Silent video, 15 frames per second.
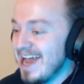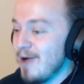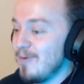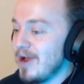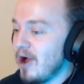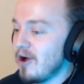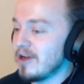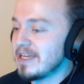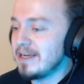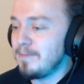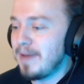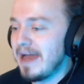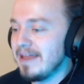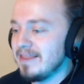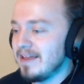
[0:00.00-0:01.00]
We are going to
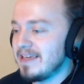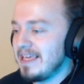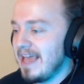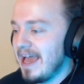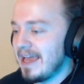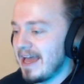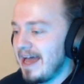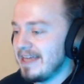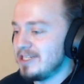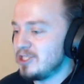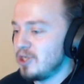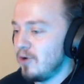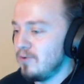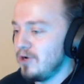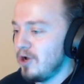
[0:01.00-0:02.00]
buy a Lucky Egg. I
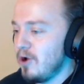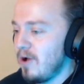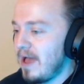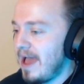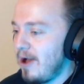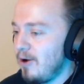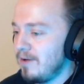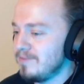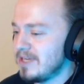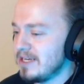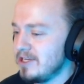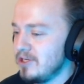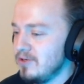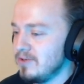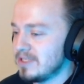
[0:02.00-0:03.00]
don't know how I'm going
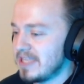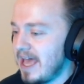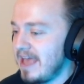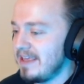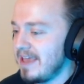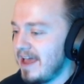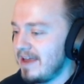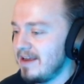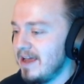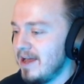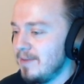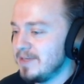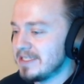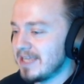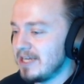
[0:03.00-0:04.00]
to use that yet
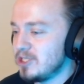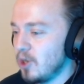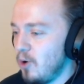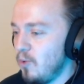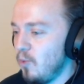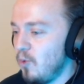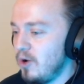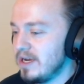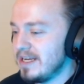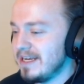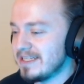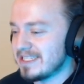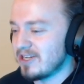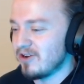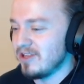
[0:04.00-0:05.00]
because I don't want to
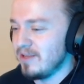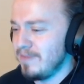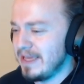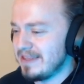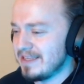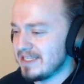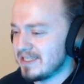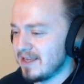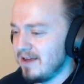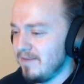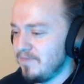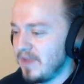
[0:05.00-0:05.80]
necessarily make this...